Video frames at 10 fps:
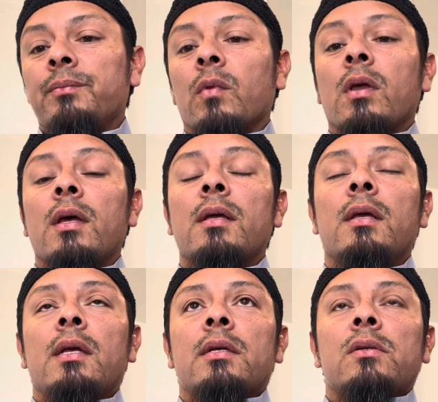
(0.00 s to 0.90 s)
okay?
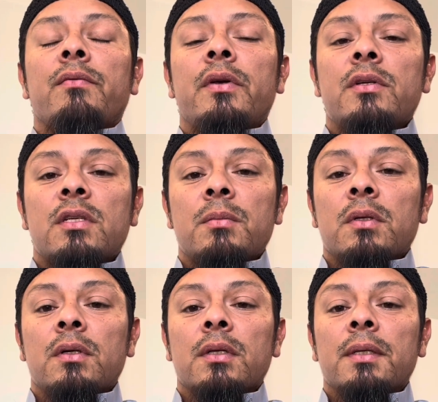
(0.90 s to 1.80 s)
So very
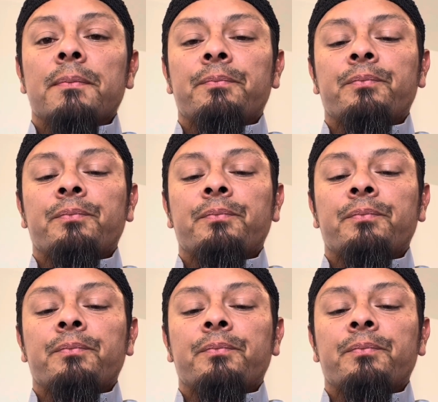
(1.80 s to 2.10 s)
similarly,